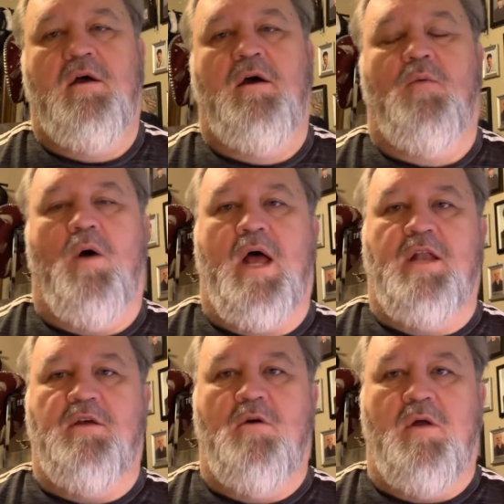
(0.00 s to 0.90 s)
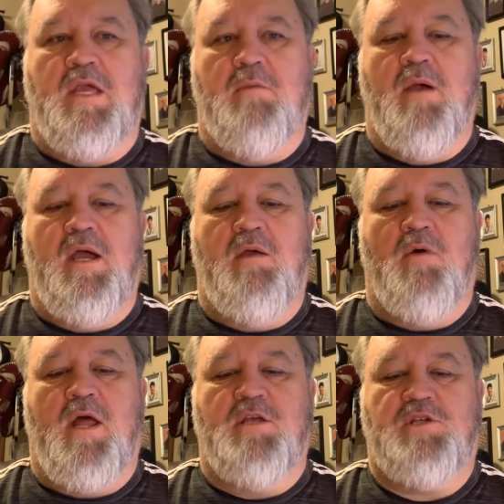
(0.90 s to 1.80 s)
what I do on eBay
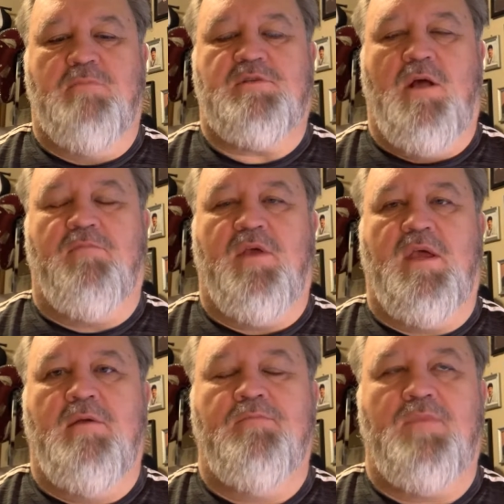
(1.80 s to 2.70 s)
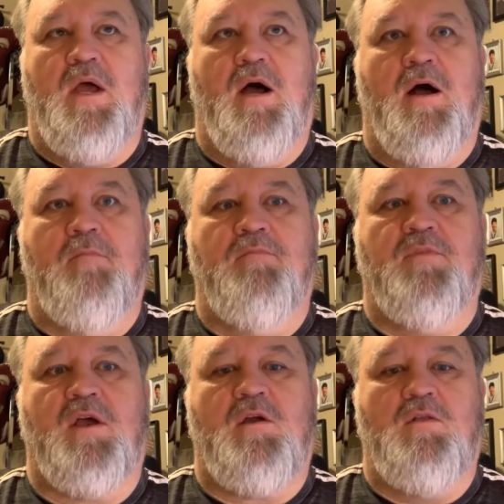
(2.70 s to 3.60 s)
when I ship something. Um,
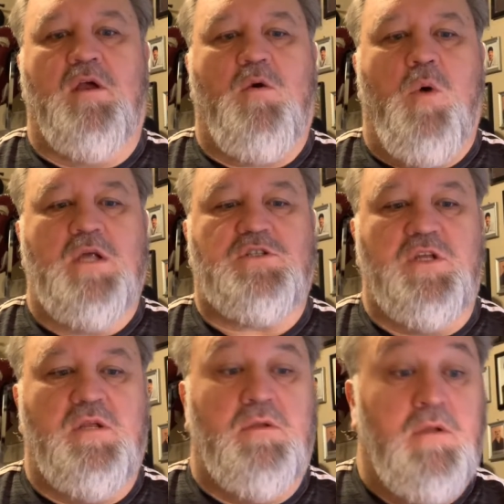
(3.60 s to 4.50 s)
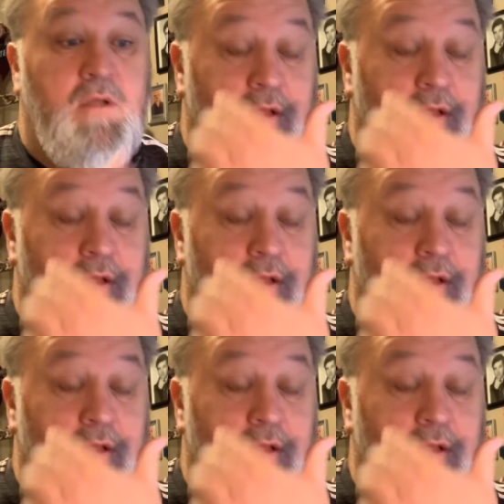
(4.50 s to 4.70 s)
the, the question